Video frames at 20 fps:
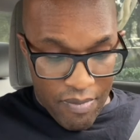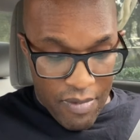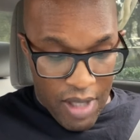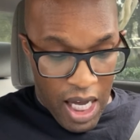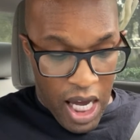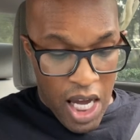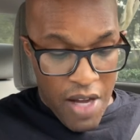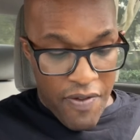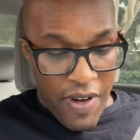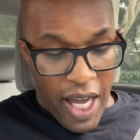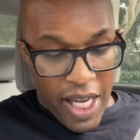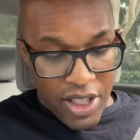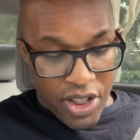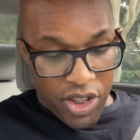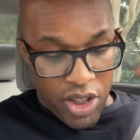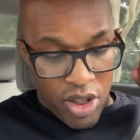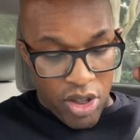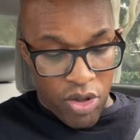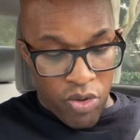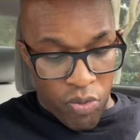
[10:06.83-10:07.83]

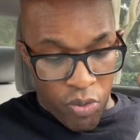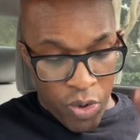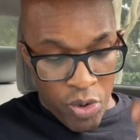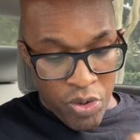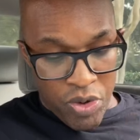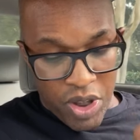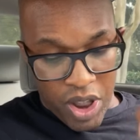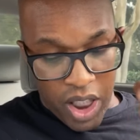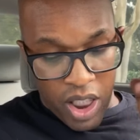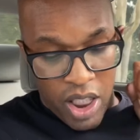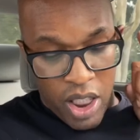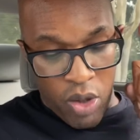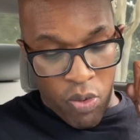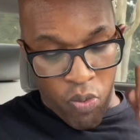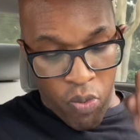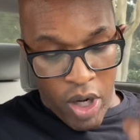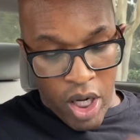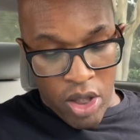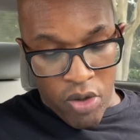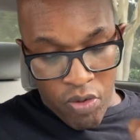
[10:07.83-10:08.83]
Aviation routine
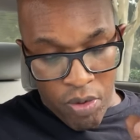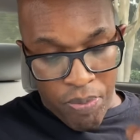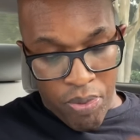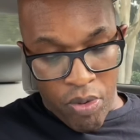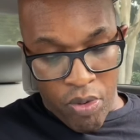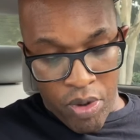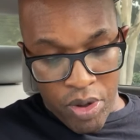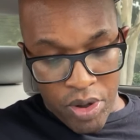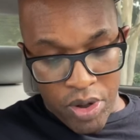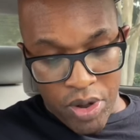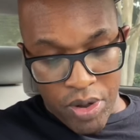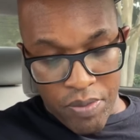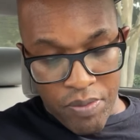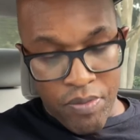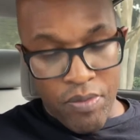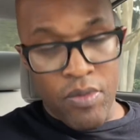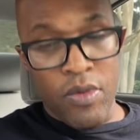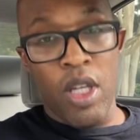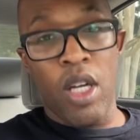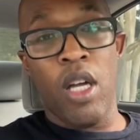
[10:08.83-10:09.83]
weather reports.
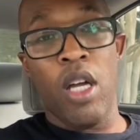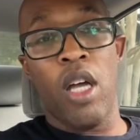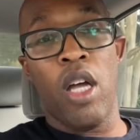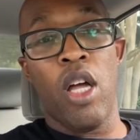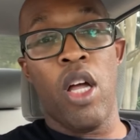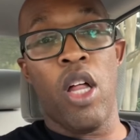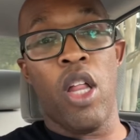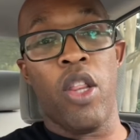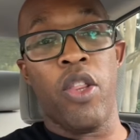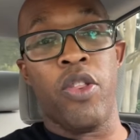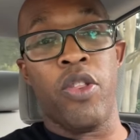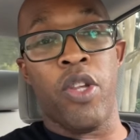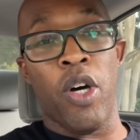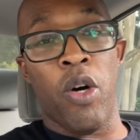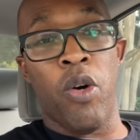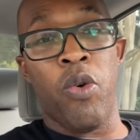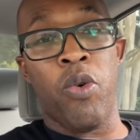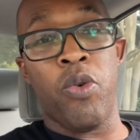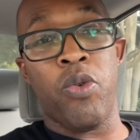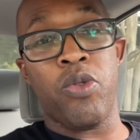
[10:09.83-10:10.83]

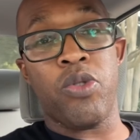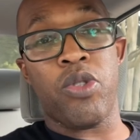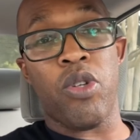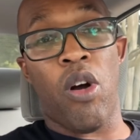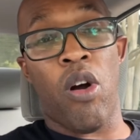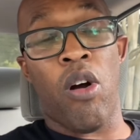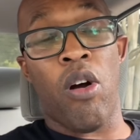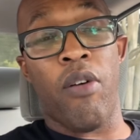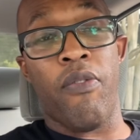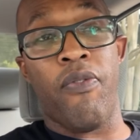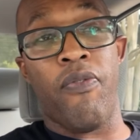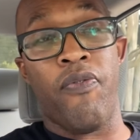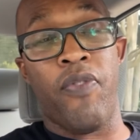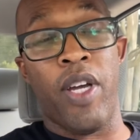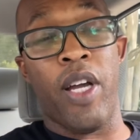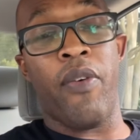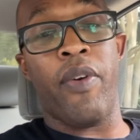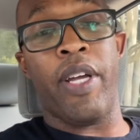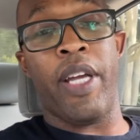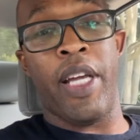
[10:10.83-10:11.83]
Those are
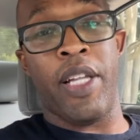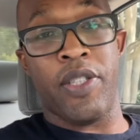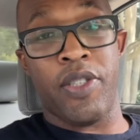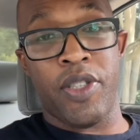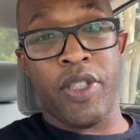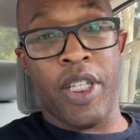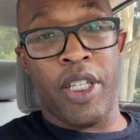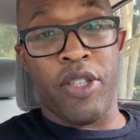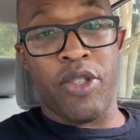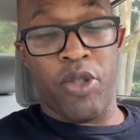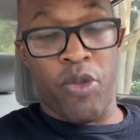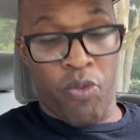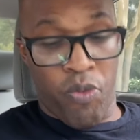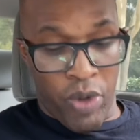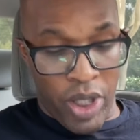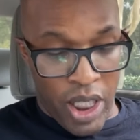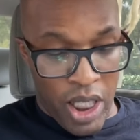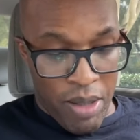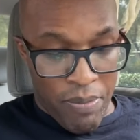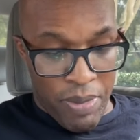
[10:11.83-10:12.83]
very interesting to
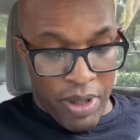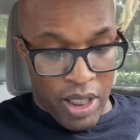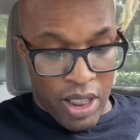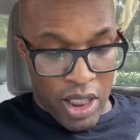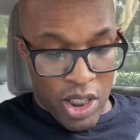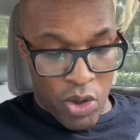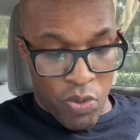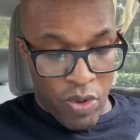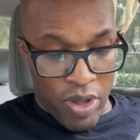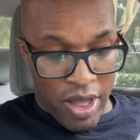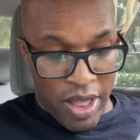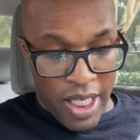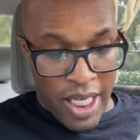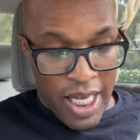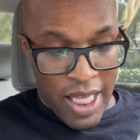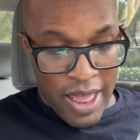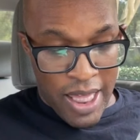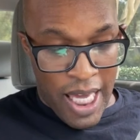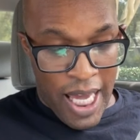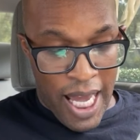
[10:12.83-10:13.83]
read because
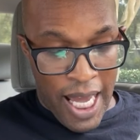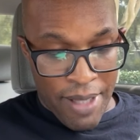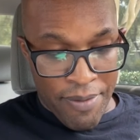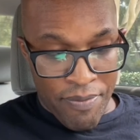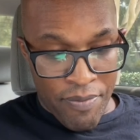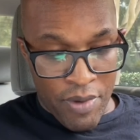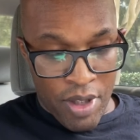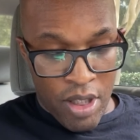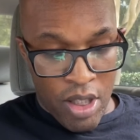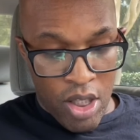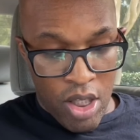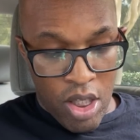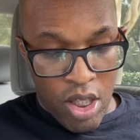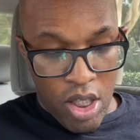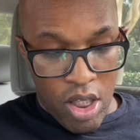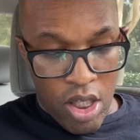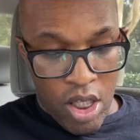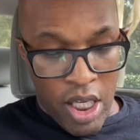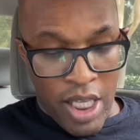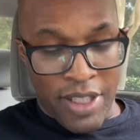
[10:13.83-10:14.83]
within that,
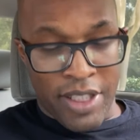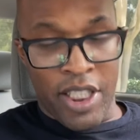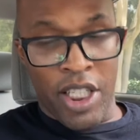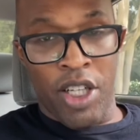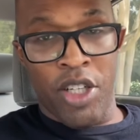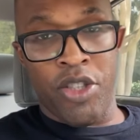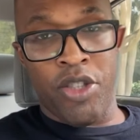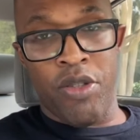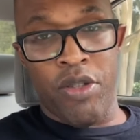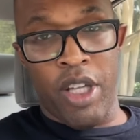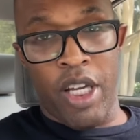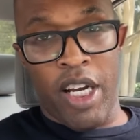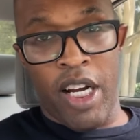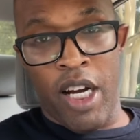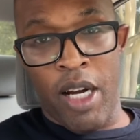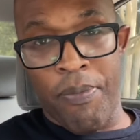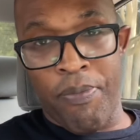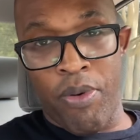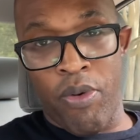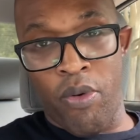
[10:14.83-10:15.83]
it tells you the
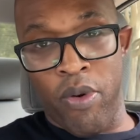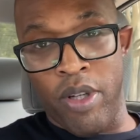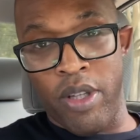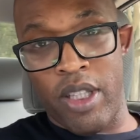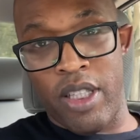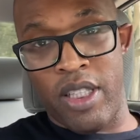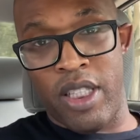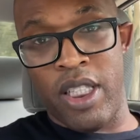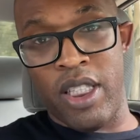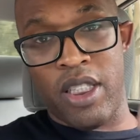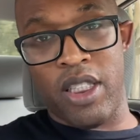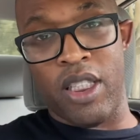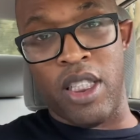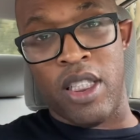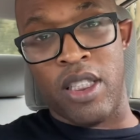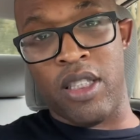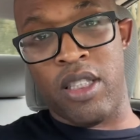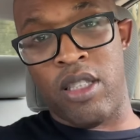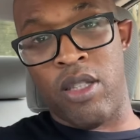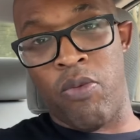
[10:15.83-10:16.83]
airport, the
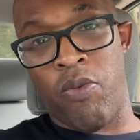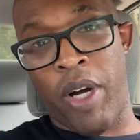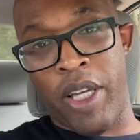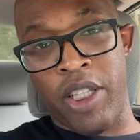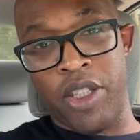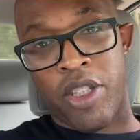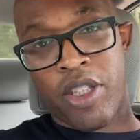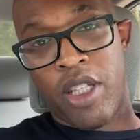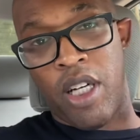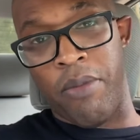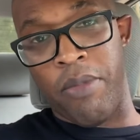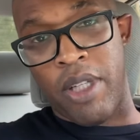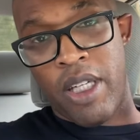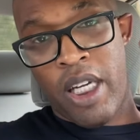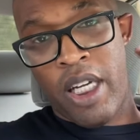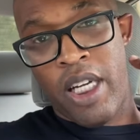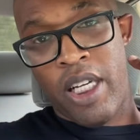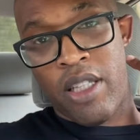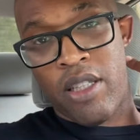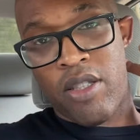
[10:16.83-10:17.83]
distance, the way that you're coming
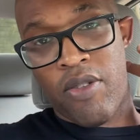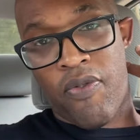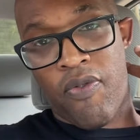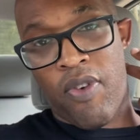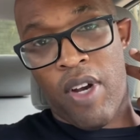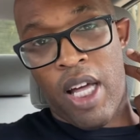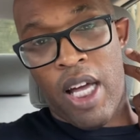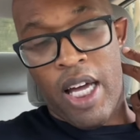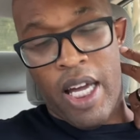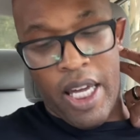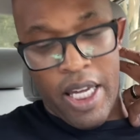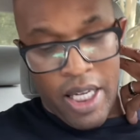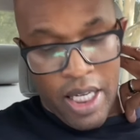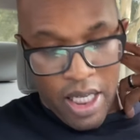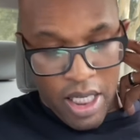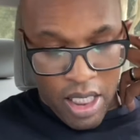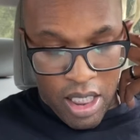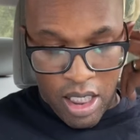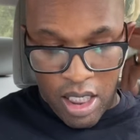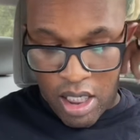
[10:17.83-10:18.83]
in to
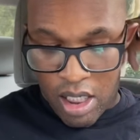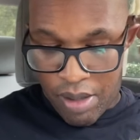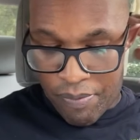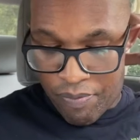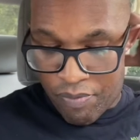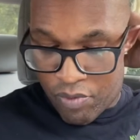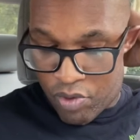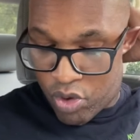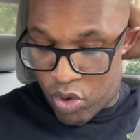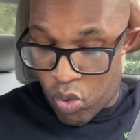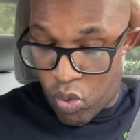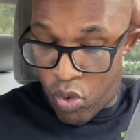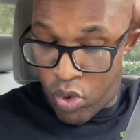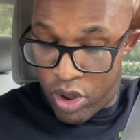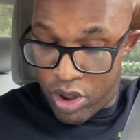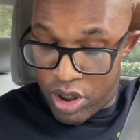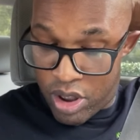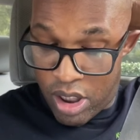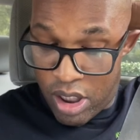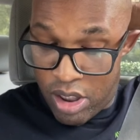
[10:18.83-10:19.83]
flying
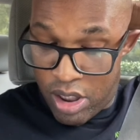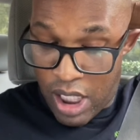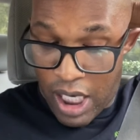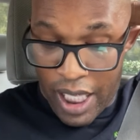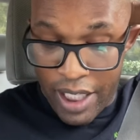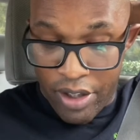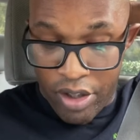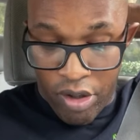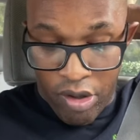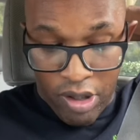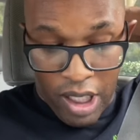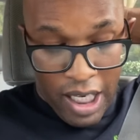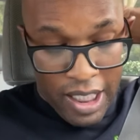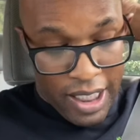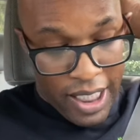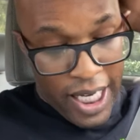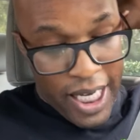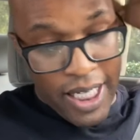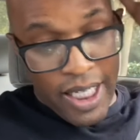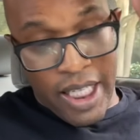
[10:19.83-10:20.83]
towards your
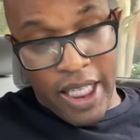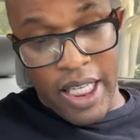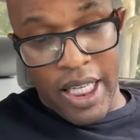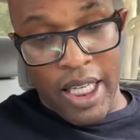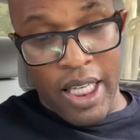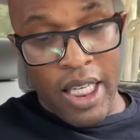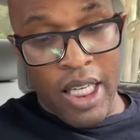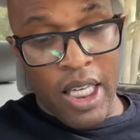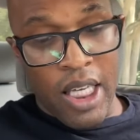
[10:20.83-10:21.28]
landing.